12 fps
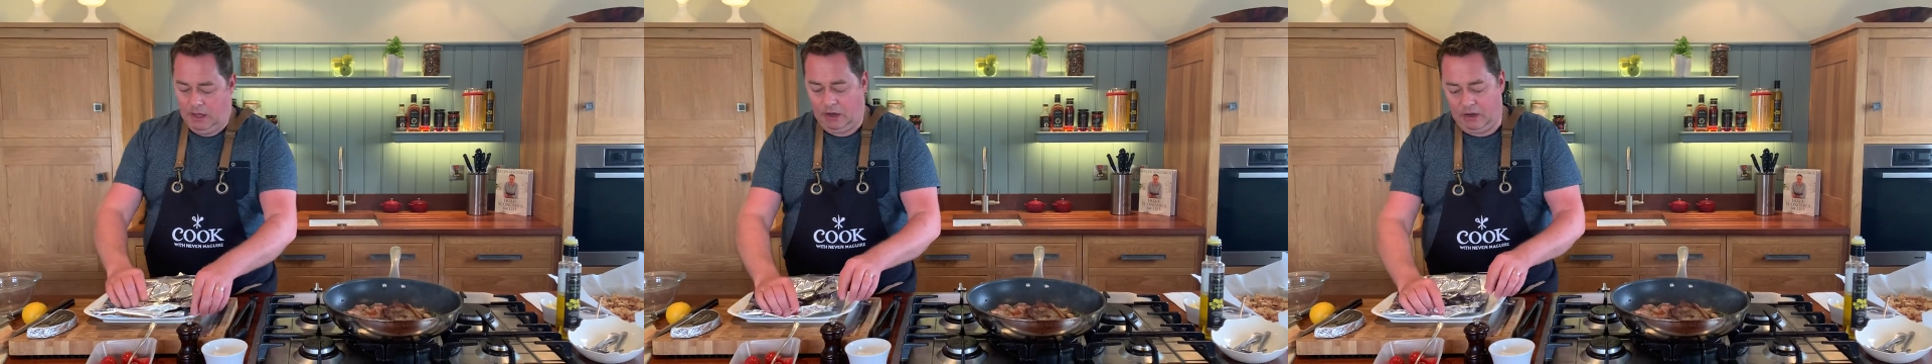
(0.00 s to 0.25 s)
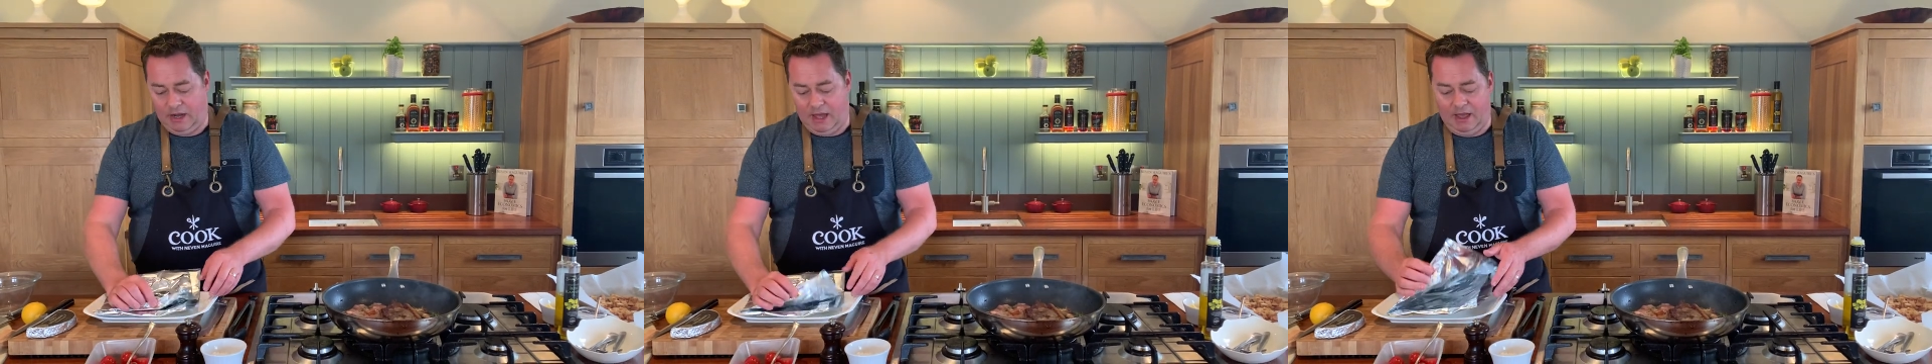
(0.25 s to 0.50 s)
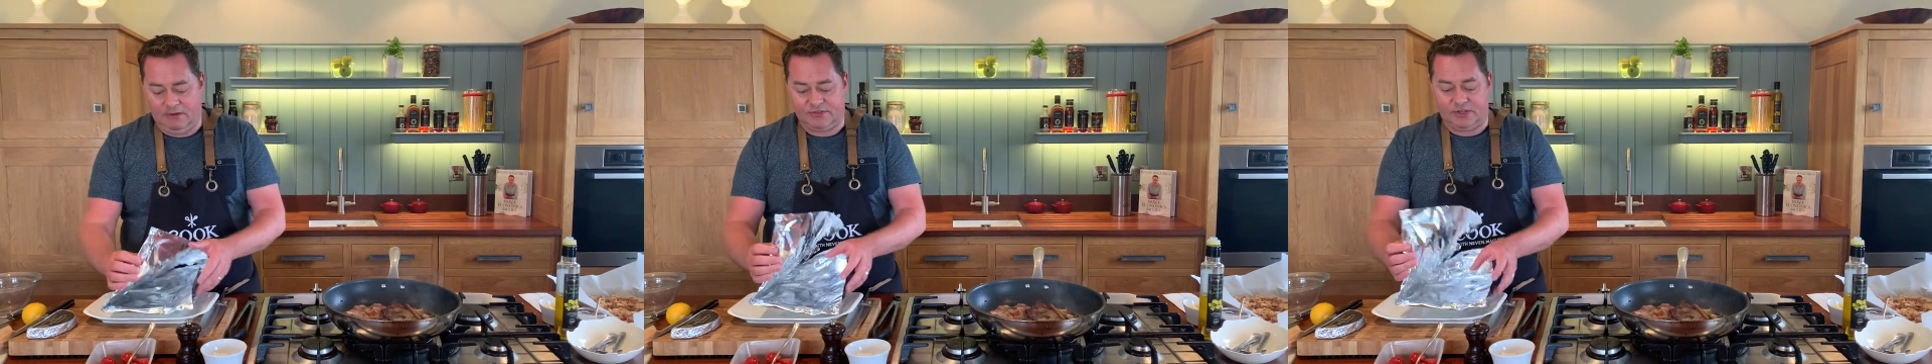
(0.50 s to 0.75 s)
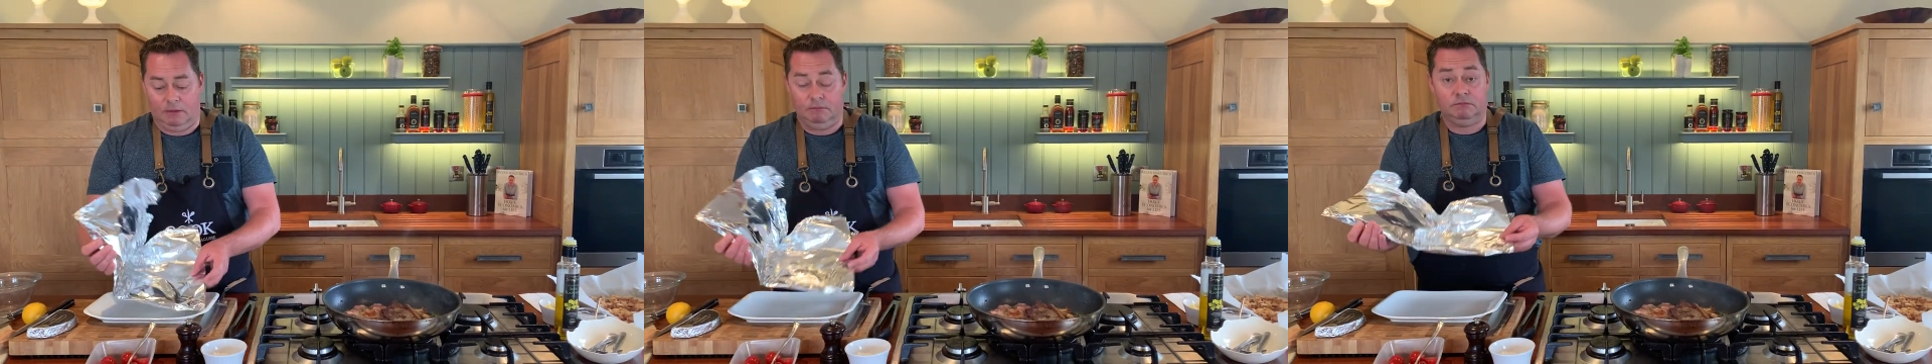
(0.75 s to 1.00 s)
I'm going to have
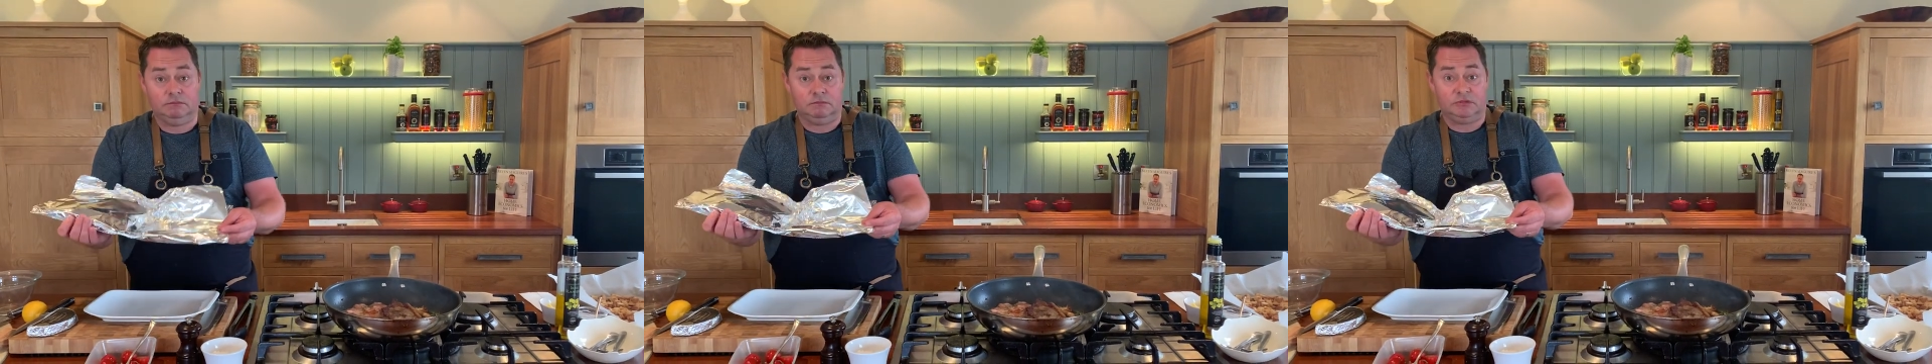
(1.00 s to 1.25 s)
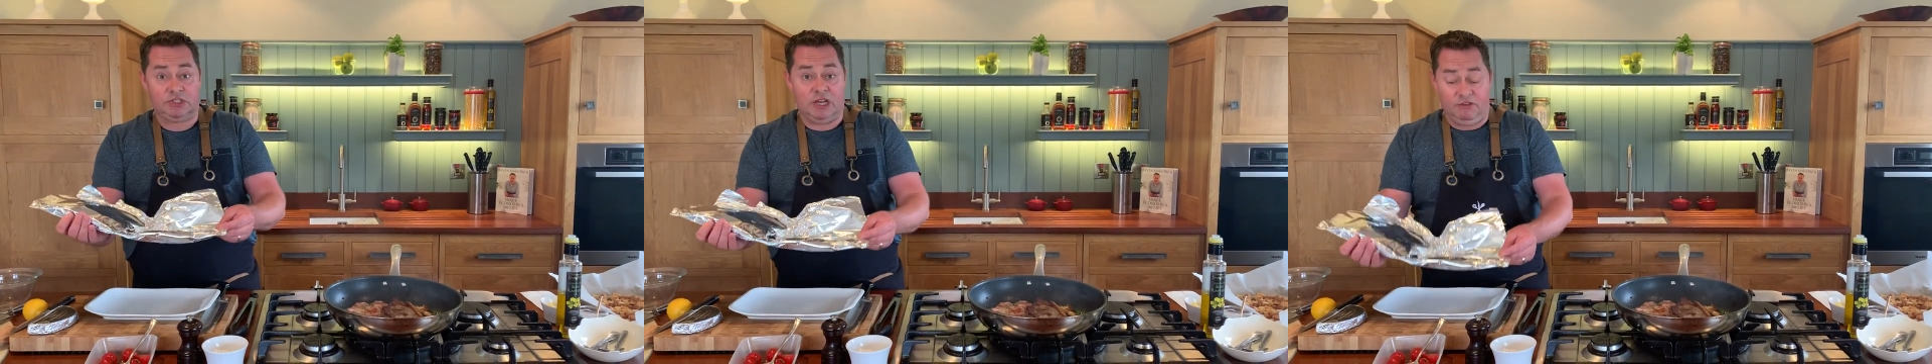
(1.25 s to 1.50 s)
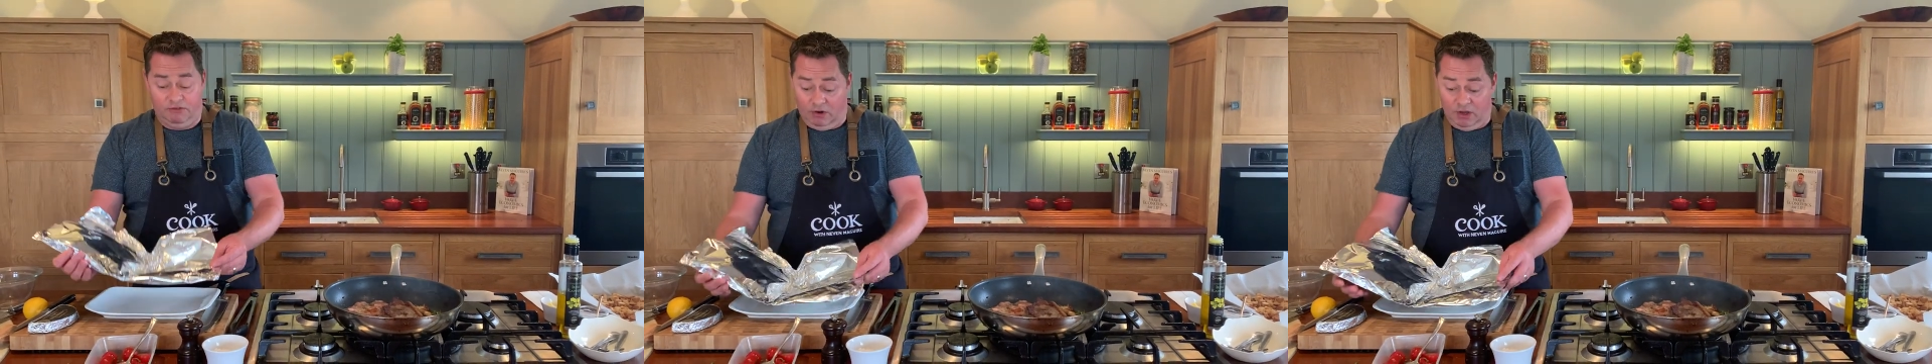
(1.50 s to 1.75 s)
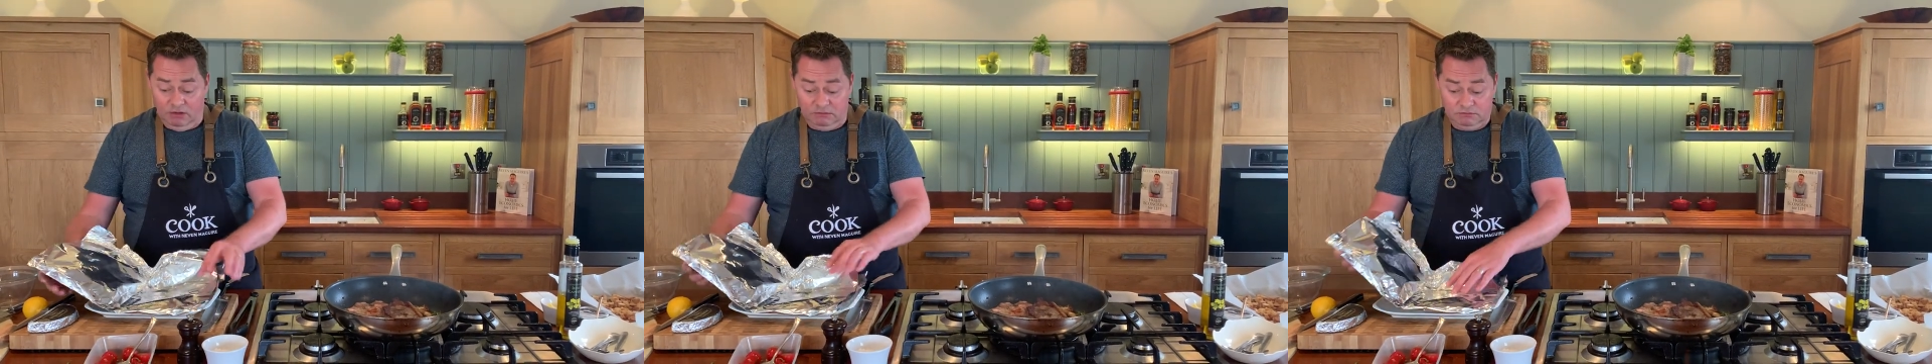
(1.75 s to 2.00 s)
some tin
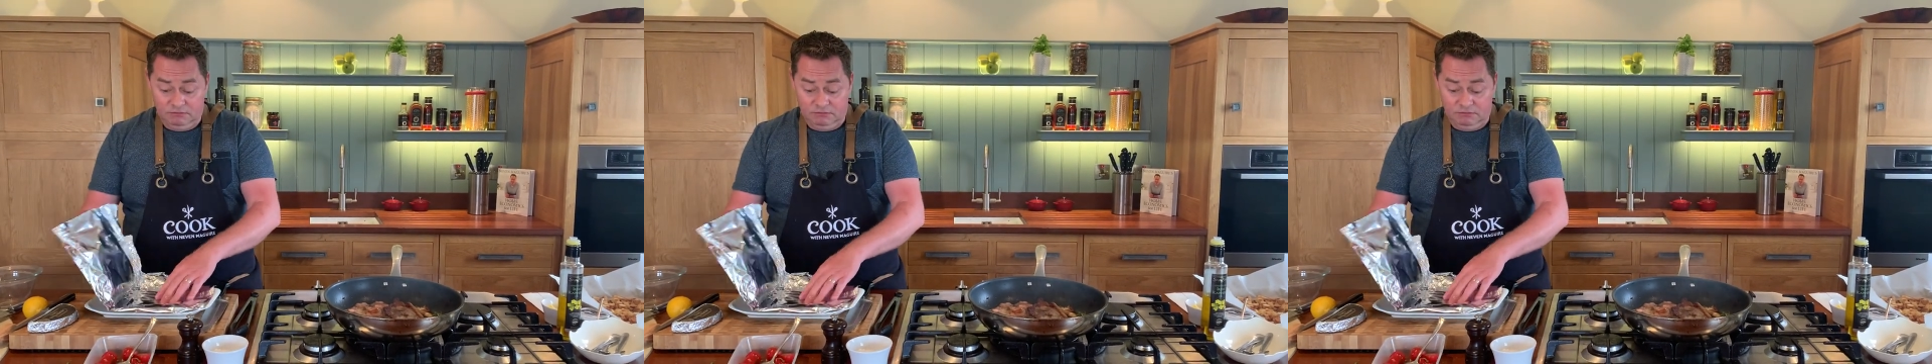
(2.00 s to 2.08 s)
foil